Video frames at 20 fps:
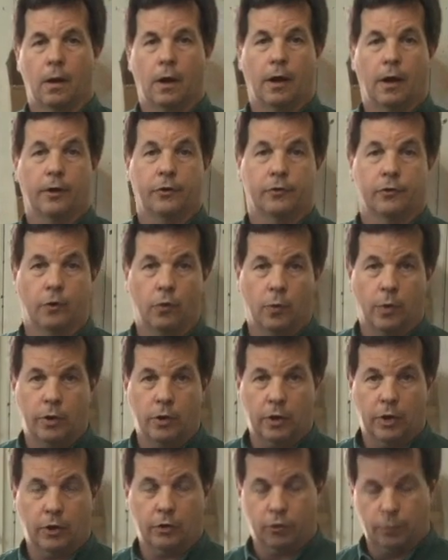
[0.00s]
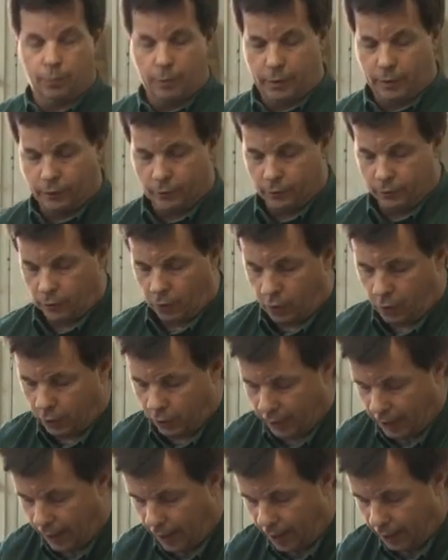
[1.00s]
All right, so when you get your pieces
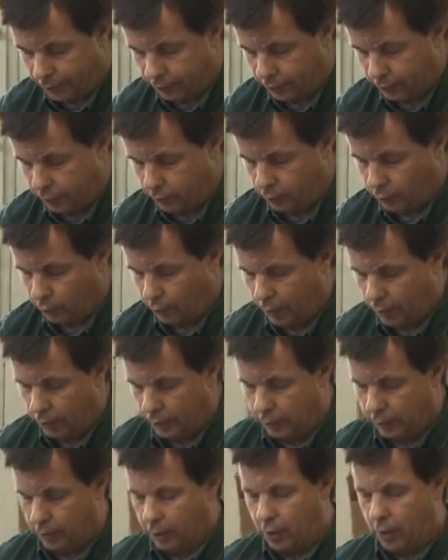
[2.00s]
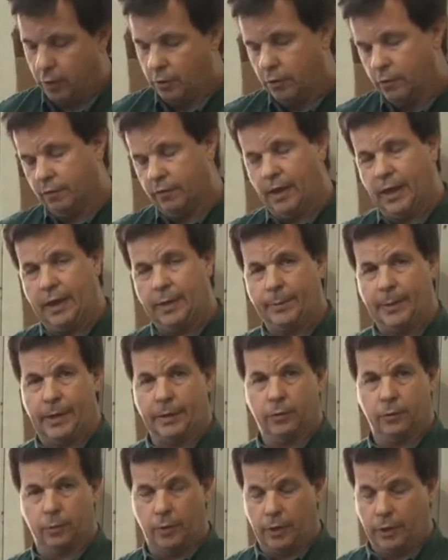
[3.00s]
all gathered and you're ready to go and you've laid them
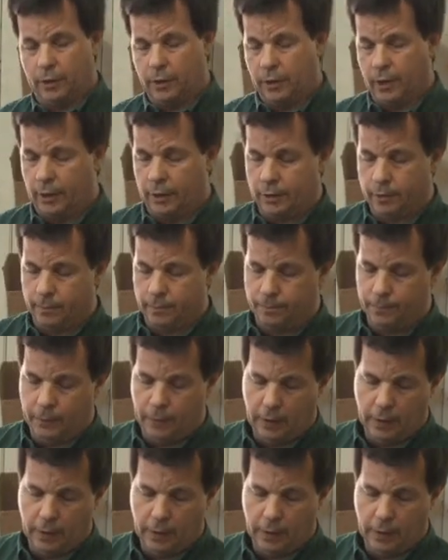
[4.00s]
out the way you'd like them,